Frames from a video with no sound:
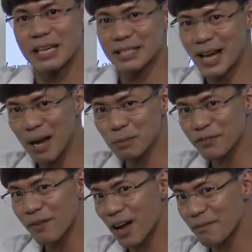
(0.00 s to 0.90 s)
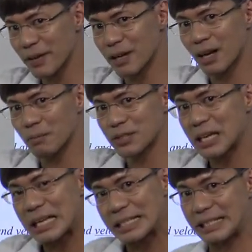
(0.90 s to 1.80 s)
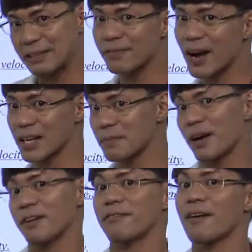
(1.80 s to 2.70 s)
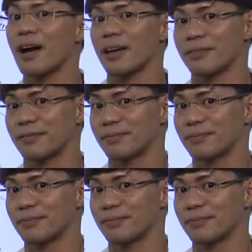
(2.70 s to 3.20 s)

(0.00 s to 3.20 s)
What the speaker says: Times 5 becomes divided by 5.